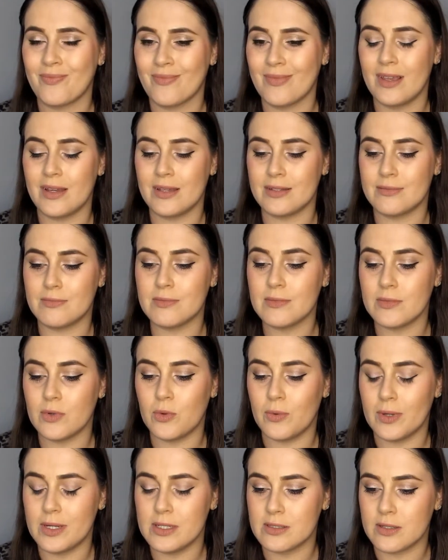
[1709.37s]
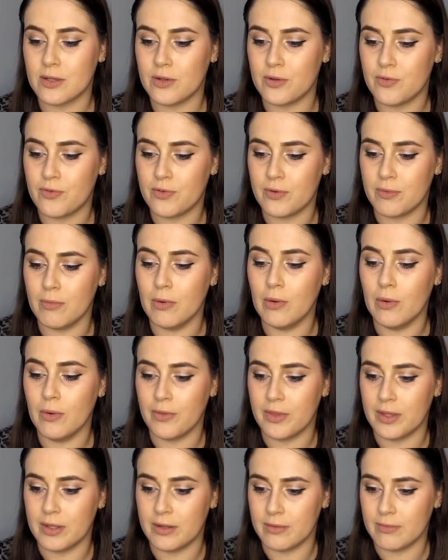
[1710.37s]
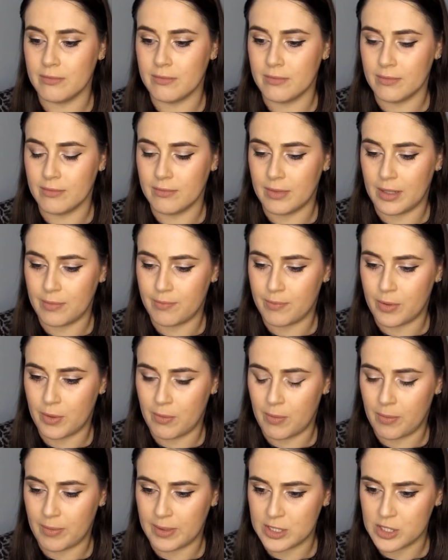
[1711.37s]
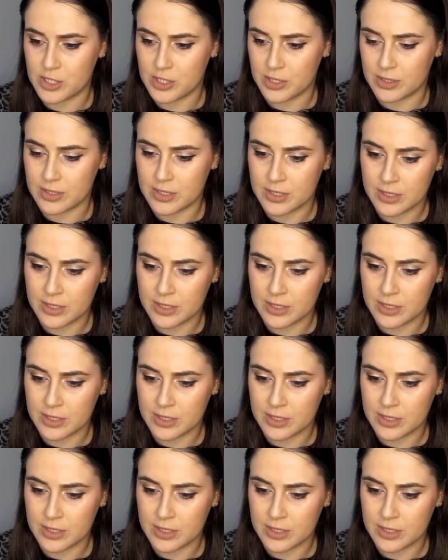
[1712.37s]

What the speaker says: I always go for more than I probably should.